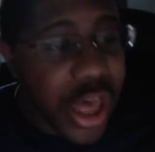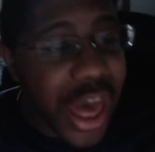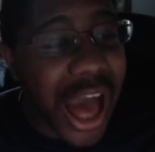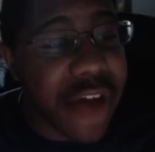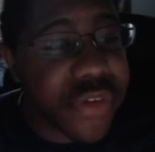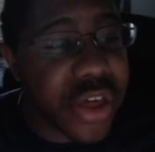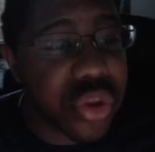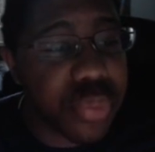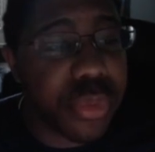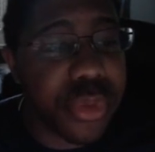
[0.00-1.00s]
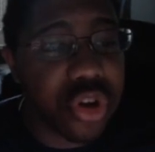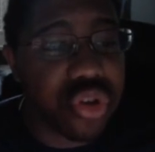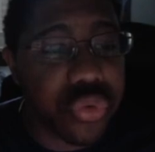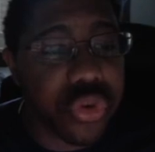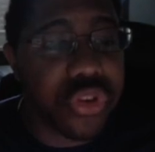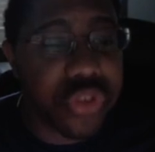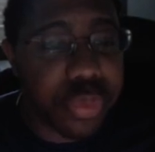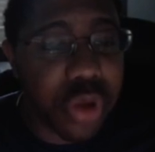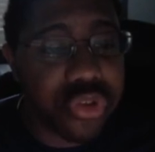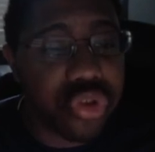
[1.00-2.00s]
have had their premiere exclusively on Disney+
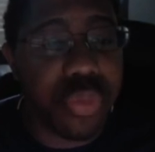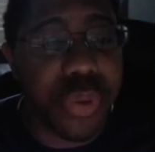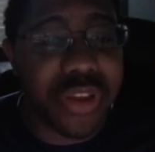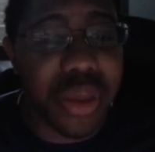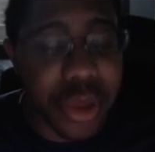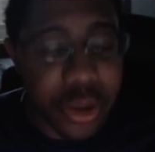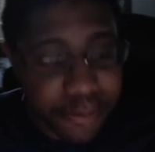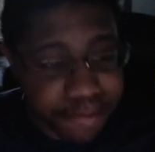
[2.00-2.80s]
due to the pandemic.